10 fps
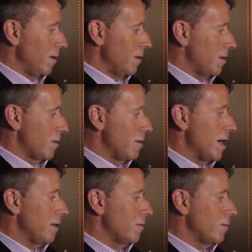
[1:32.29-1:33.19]
this
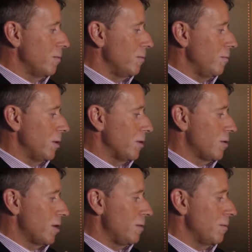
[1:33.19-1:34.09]
around, we can
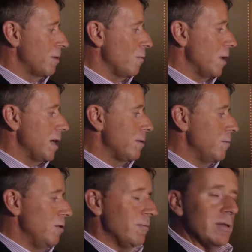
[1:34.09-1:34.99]
see where the
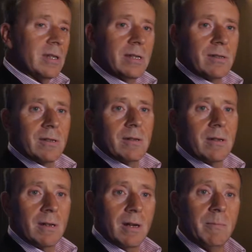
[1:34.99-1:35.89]
movement is
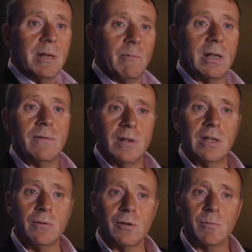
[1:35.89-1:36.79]
coming, where the
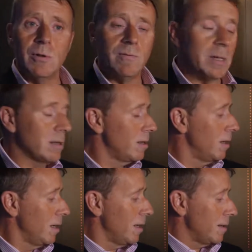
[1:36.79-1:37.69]
vehicles are moving.
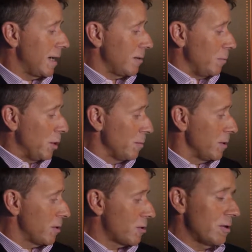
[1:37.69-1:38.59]
Down the bottom
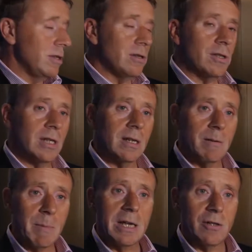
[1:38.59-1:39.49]
of the screen you're seeing
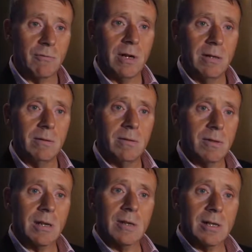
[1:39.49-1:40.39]
a major road,
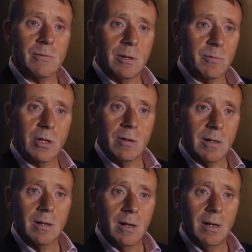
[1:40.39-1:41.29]
so that's why I'm
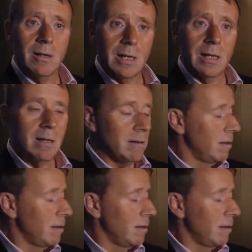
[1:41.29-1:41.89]
showing a lot of heat.